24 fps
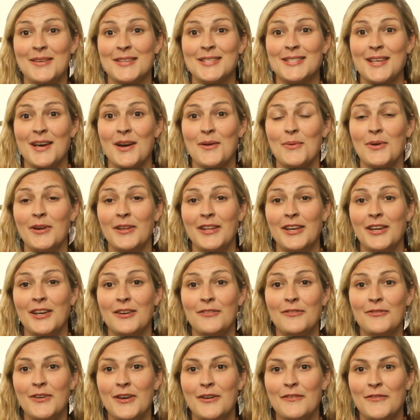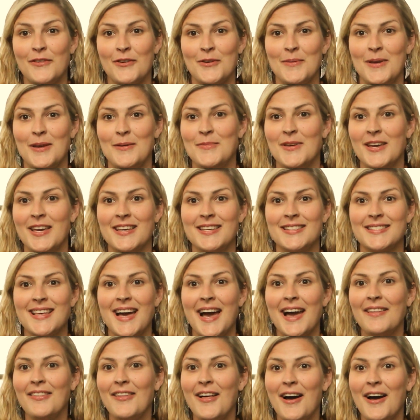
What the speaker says: was a really good fit for me because I